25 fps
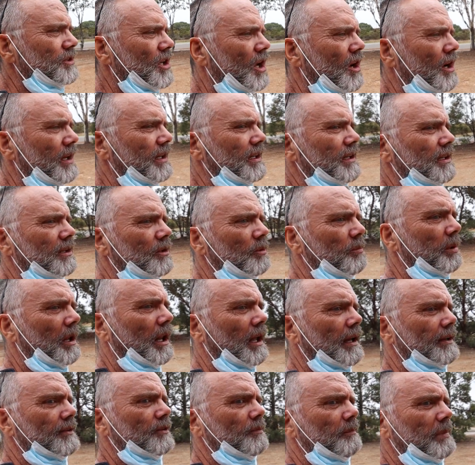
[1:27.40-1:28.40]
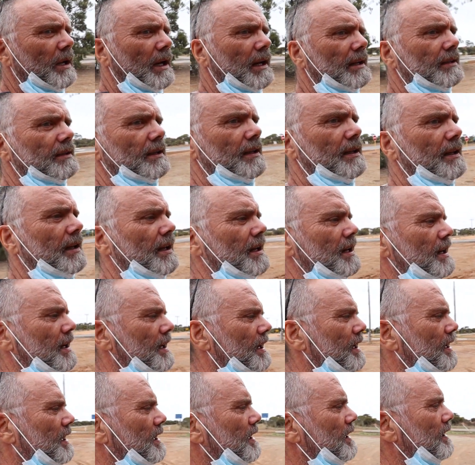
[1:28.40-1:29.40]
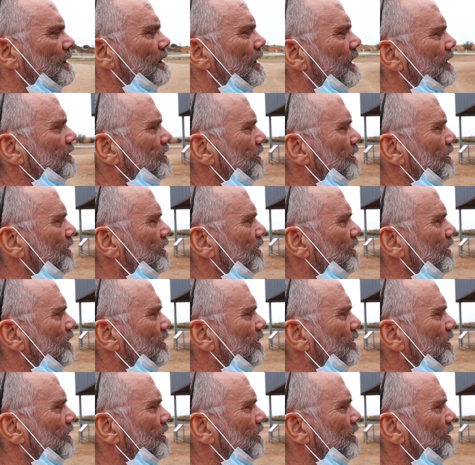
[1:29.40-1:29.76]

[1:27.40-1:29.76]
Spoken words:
a tiny little place, but they